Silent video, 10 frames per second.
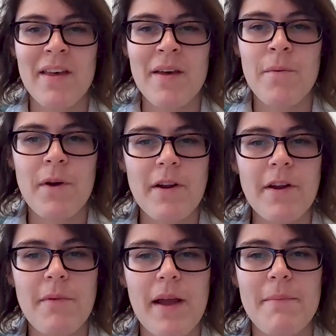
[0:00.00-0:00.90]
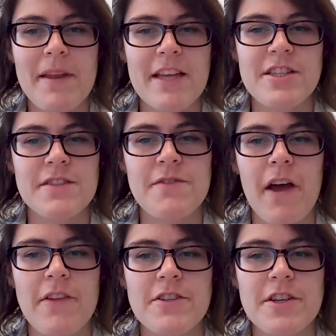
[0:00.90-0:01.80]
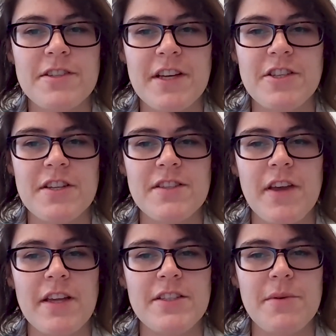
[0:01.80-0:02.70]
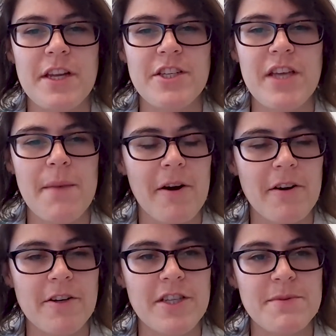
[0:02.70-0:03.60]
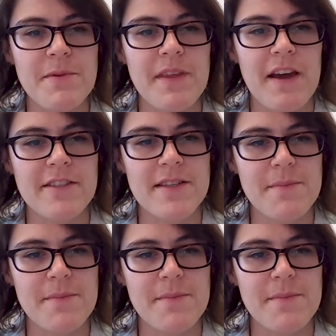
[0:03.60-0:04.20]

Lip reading: What are your recommendations for other jurisdictions looking to initiate partnerships with the autism